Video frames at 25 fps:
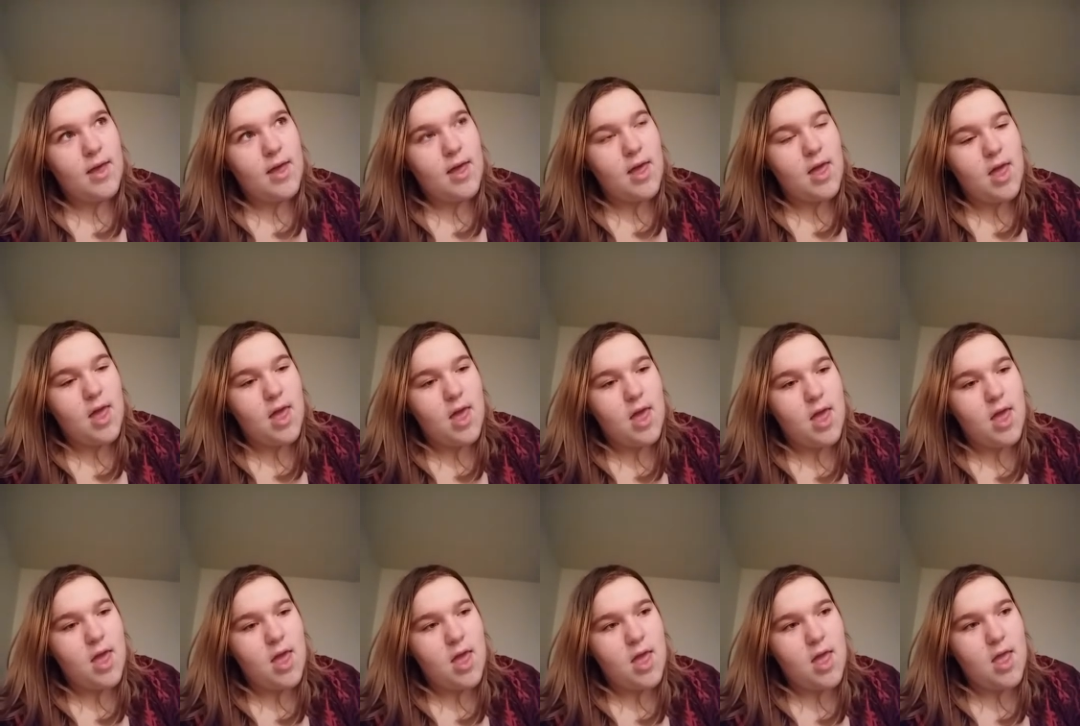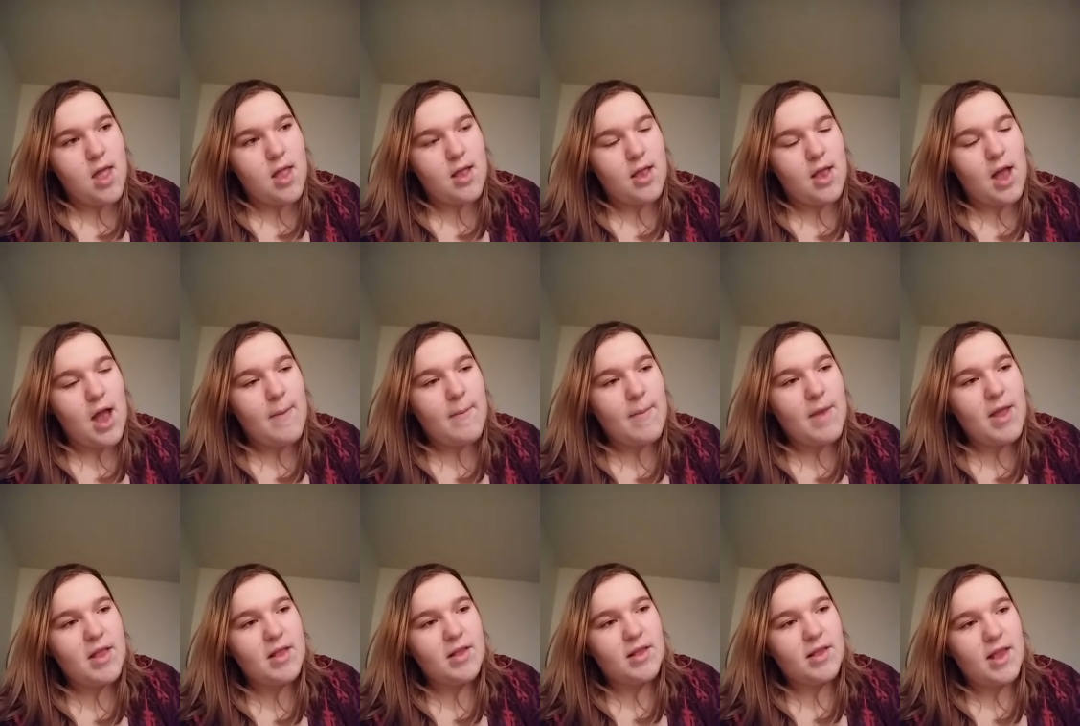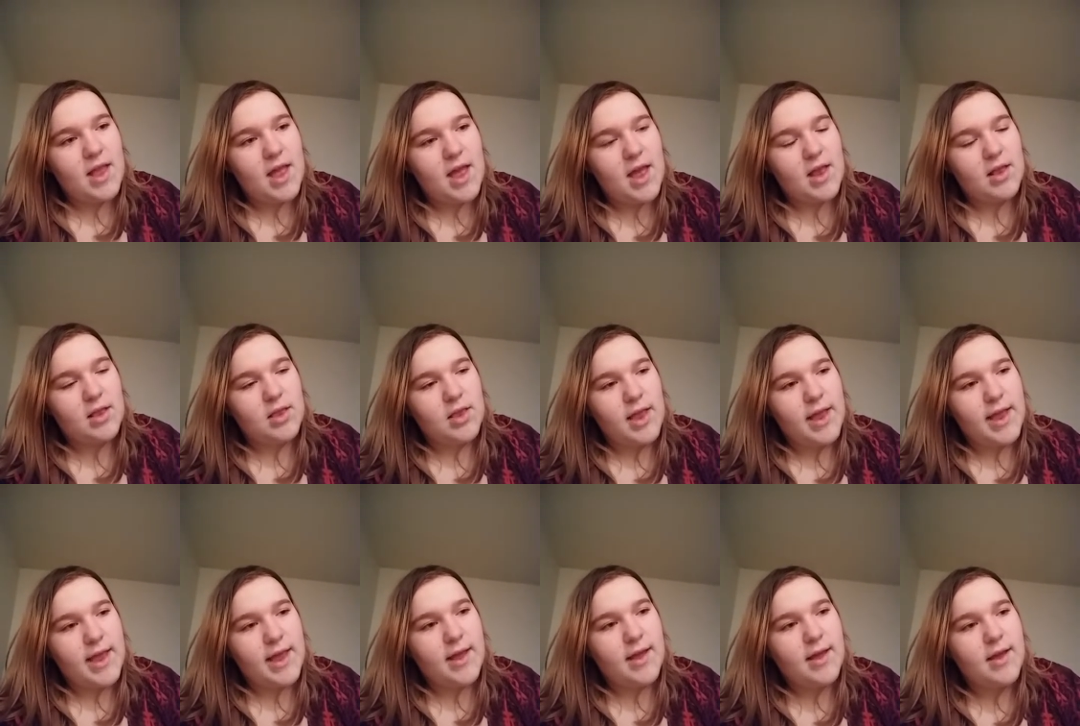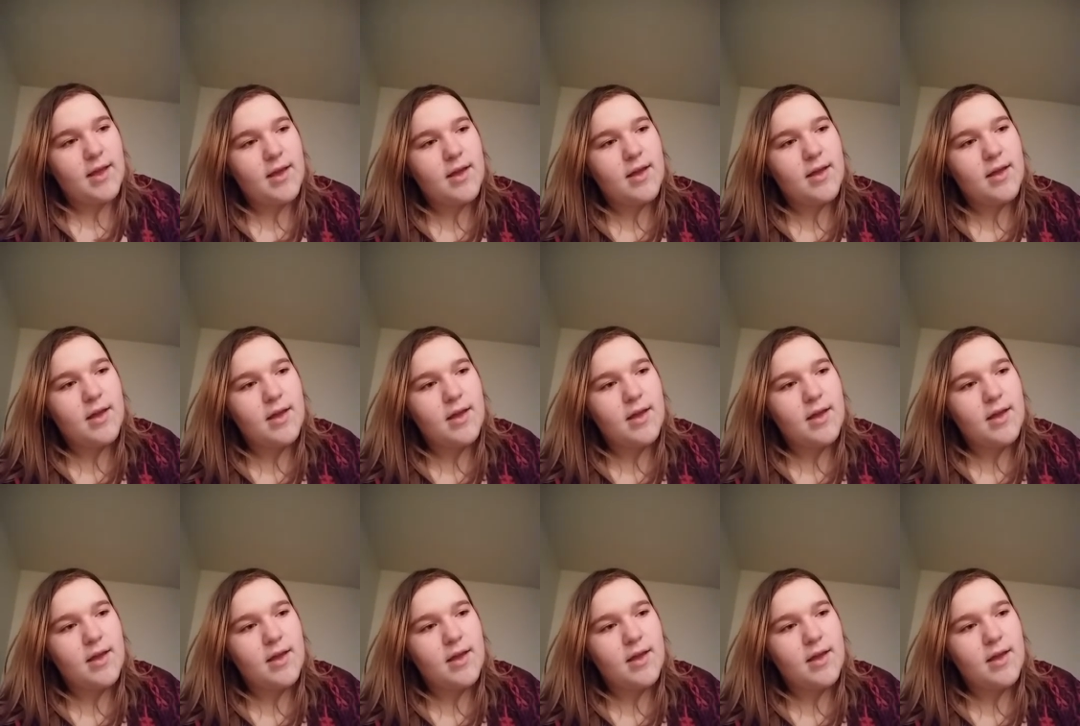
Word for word: and I meant that like